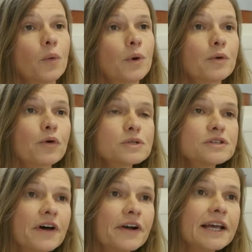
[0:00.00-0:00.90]
We were also
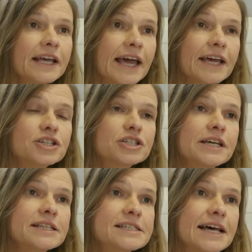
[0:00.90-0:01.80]
very engaged
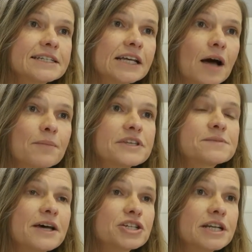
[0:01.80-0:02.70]
in setting up the
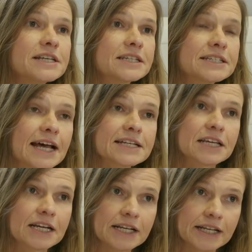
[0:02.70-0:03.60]
Specialist
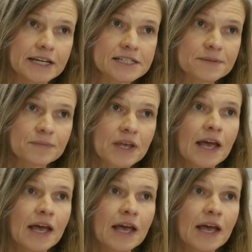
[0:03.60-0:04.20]
Ataxia Clinics,